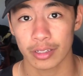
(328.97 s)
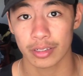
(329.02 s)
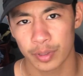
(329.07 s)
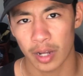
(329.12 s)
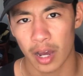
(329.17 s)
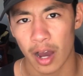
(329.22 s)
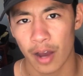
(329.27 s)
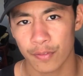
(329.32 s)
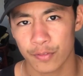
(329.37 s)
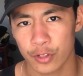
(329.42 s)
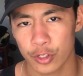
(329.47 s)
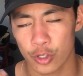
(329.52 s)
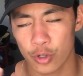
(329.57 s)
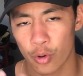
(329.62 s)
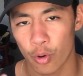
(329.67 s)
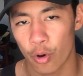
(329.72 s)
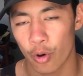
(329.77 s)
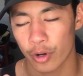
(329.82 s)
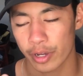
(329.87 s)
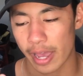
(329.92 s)
But after
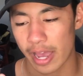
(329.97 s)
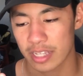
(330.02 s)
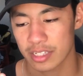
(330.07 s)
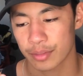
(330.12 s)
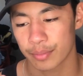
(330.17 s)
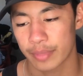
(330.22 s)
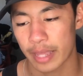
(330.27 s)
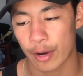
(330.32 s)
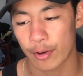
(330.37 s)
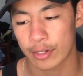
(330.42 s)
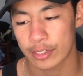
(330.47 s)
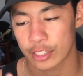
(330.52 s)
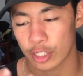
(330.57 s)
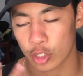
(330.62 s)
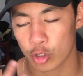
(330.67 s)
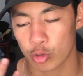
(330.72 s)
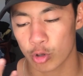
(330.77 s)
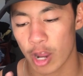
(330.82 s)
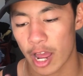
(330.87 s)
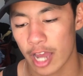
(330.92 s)
you orgasm, there is a
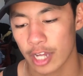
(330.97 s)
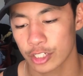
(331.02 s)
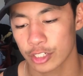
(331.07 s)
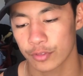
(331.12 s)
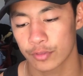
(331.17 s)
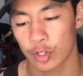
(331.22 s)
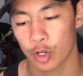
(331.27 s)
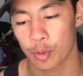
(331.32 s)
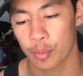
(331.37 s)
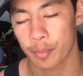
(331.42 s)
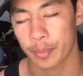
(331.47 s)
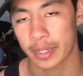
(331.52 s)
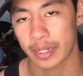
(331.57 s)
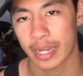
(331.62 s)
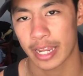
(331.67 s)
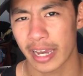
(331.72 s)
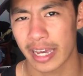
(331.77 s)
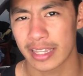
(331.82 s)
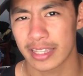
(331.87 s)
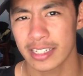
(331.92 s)
crash of
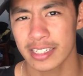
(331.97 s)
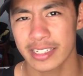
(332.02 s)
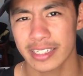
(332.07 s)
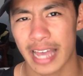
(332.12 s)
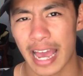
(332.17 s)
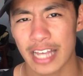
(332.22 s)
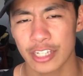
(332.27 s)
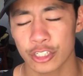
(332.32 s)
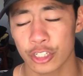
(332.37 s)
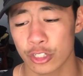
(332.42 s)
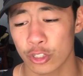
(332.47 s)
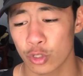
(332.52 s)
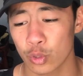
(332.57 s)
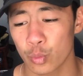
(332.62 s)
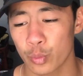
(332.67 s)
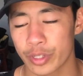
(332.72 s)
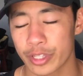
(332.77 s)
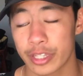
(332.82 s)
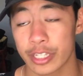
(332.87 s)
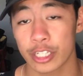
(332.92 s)
dopamine. And this has to do
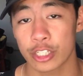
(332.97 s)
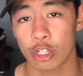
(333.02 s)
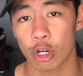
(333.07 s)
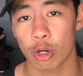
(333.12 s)
with the